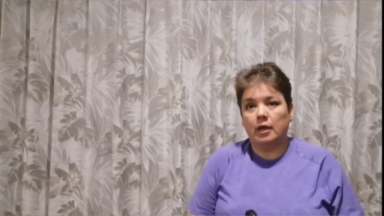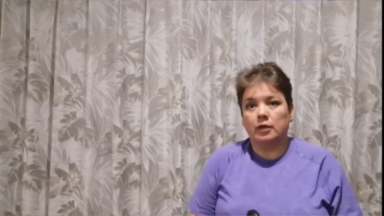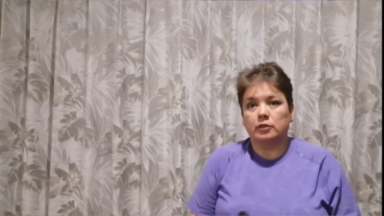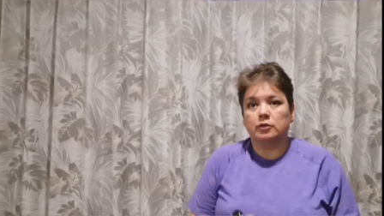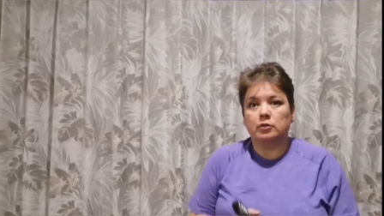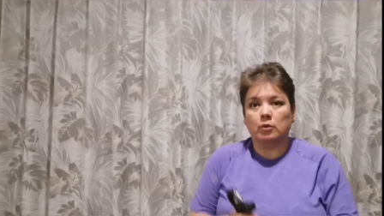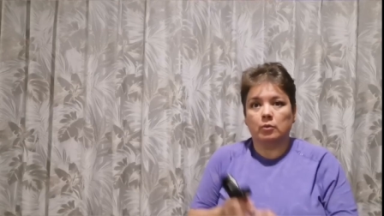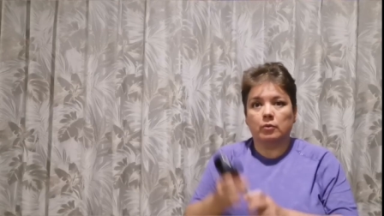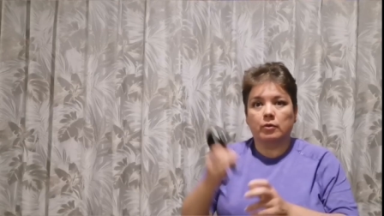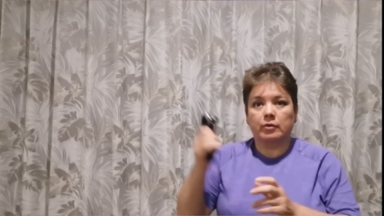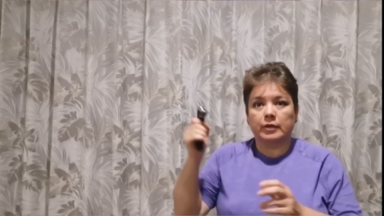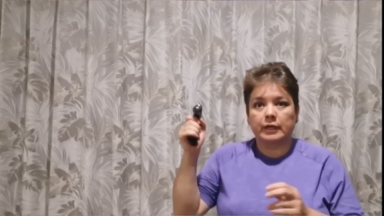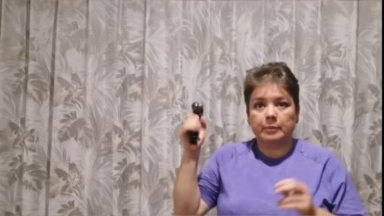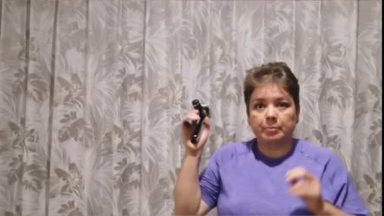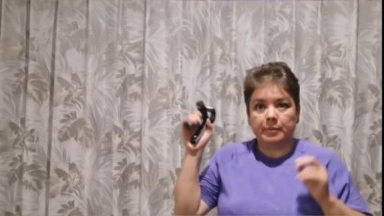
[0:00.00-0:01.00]
So
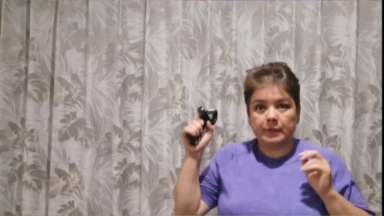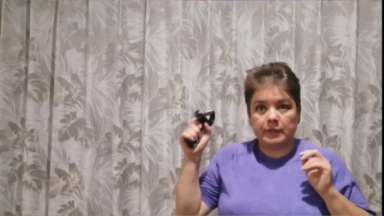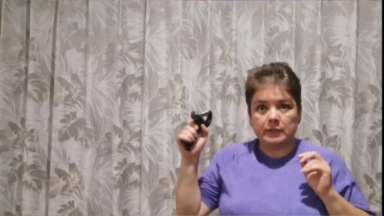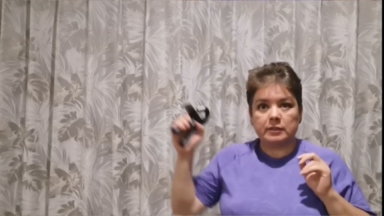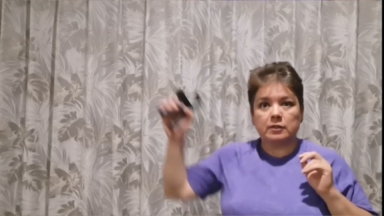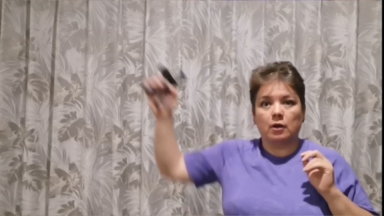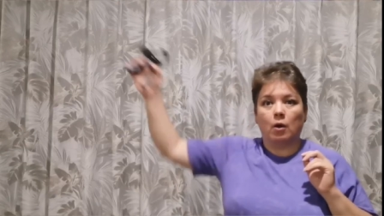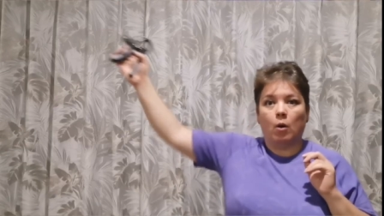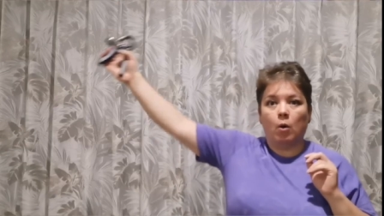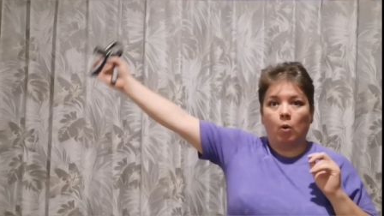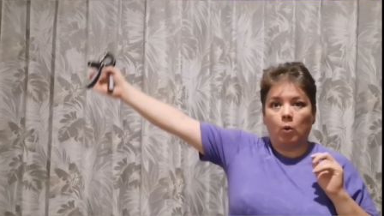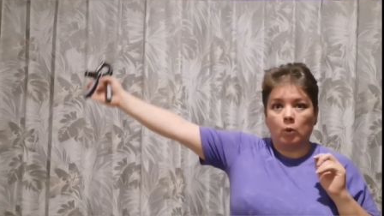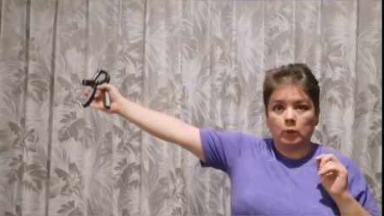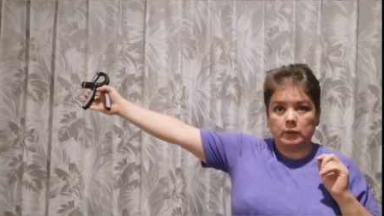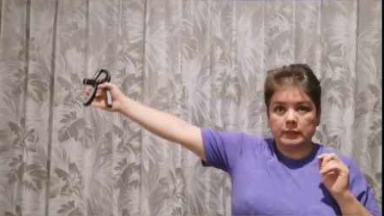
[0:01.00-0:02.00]
grippers,
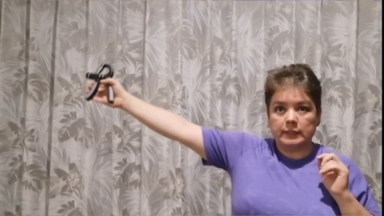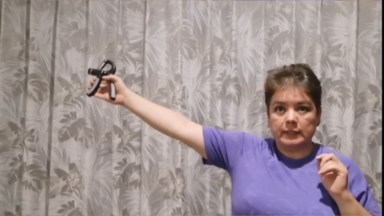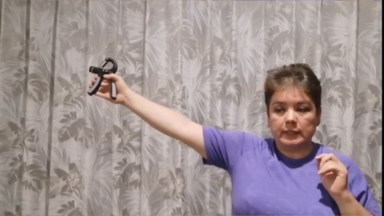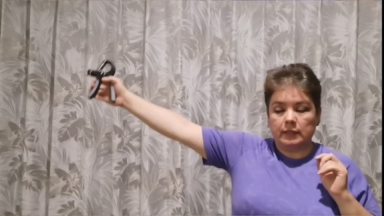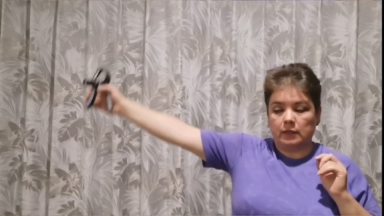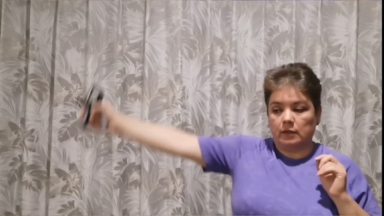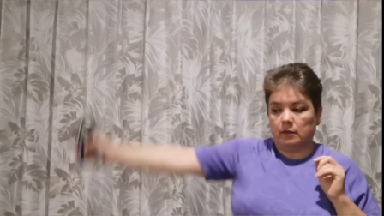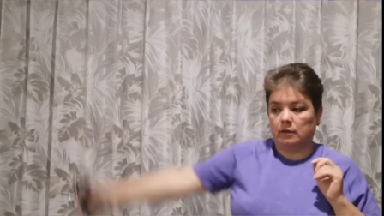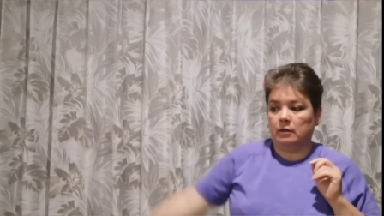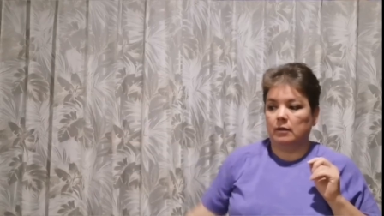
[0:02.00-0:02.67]
holding